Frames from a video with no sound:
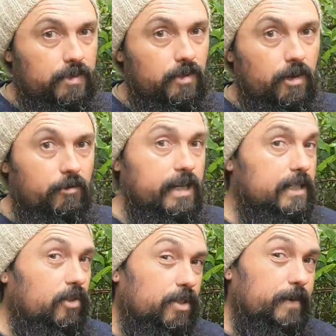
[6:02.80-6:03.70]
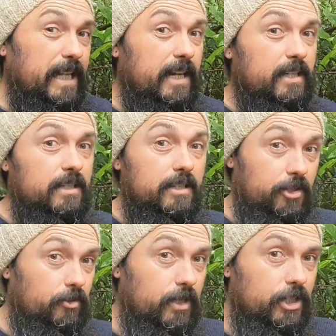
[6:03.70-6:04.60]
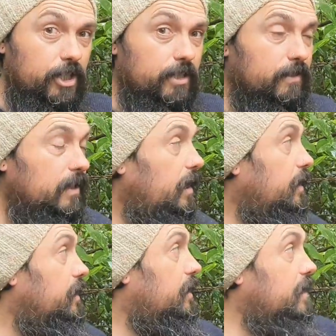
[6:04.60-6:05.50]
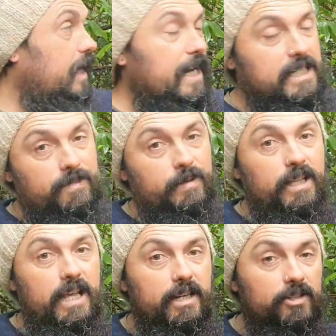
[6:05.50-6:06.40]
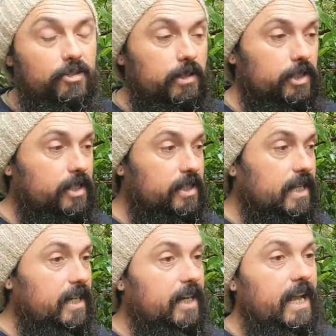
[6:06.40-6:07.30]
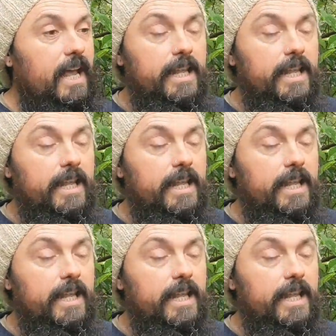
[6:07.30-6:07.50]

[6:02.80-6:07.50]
with diarrhea, tells me that it's astringent, and you can taste a bit of that astringency in there.